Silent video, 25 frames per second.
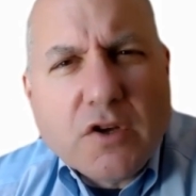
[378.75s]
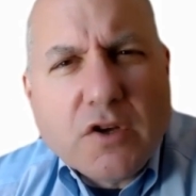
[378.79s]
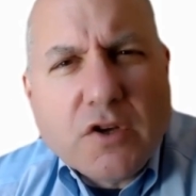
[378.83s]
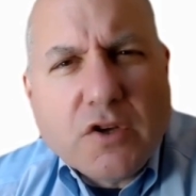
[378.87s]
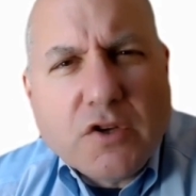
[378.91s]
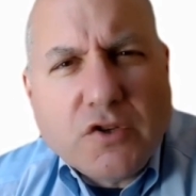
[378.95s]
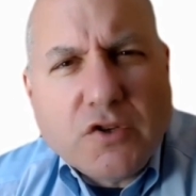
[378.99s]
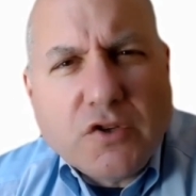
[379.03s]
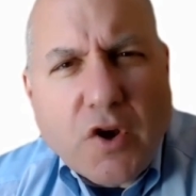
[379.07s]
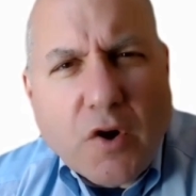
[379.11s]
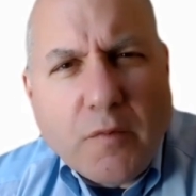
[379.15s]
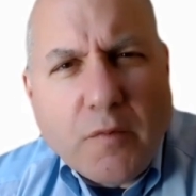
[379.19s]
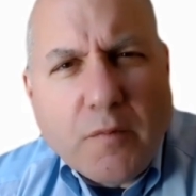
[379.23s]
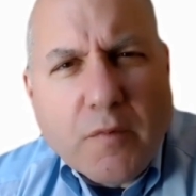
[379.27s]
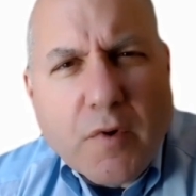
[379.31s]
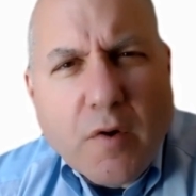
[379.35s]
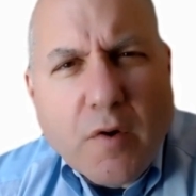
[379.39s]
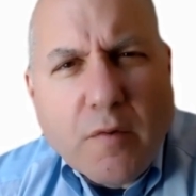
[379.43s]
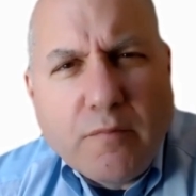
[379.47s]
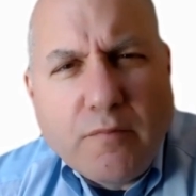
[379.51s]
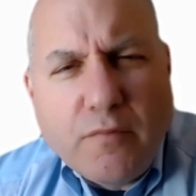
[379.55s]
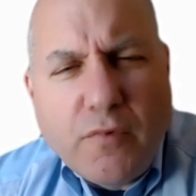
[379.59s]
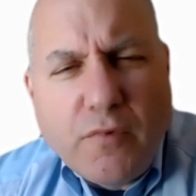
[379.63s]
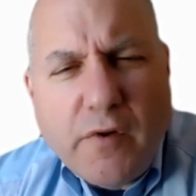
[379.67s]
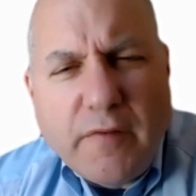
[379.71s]
So
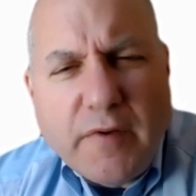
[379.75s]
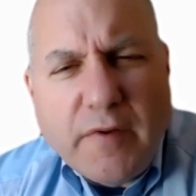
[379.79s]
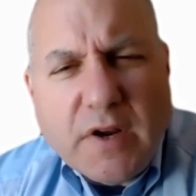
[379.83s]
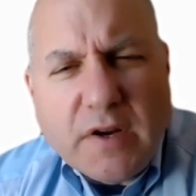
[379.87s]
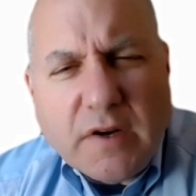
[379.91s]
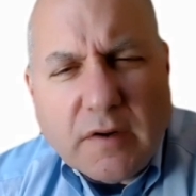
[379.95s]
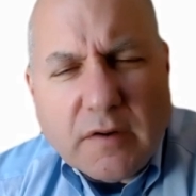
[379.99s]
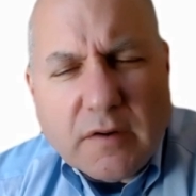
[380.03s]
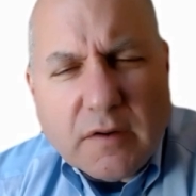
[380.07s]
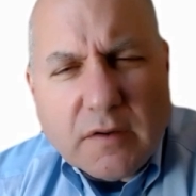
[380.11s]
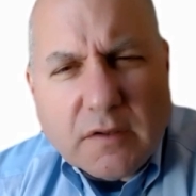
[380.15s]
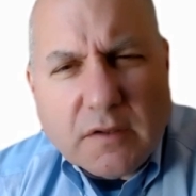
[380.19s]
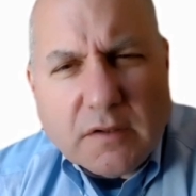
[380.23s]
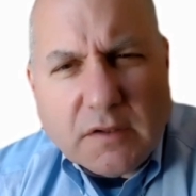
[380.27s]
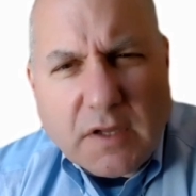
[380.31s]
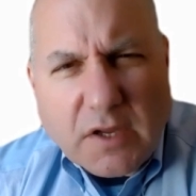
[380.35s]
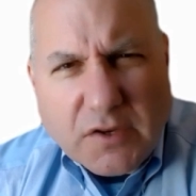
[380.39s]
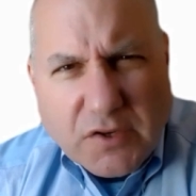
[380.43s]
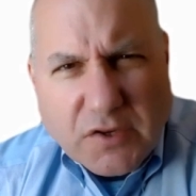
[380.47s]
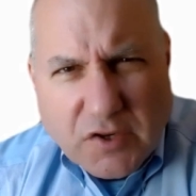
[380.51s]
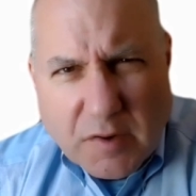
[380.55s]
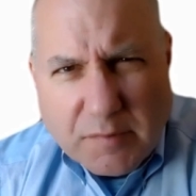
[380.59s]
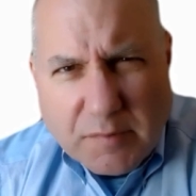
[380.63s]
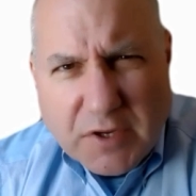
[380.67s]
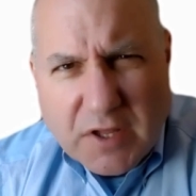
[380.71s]
let's
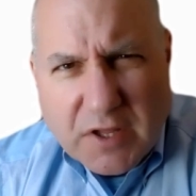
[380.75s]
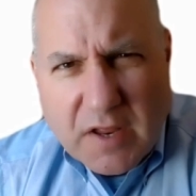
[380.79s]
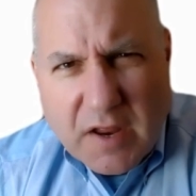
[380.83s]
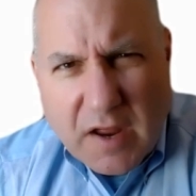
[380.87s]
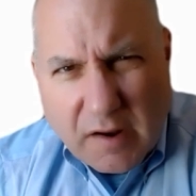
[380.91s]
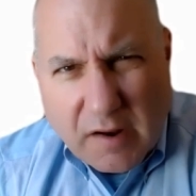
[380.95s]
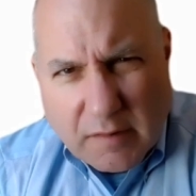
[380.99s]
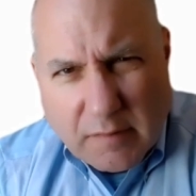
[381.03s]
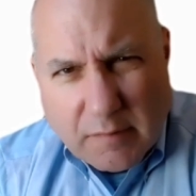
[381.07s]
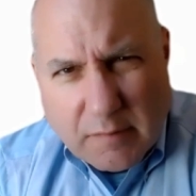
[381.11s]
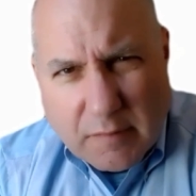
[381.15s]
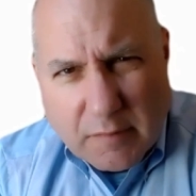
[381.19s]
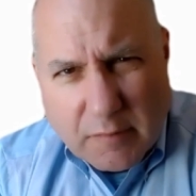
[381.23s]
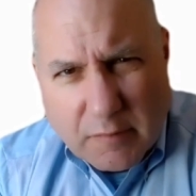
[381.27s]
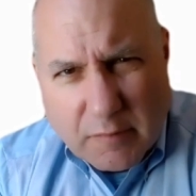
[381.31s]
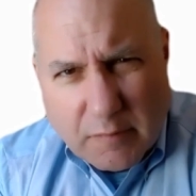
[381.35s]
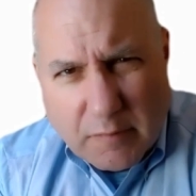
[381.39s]
jump to the end,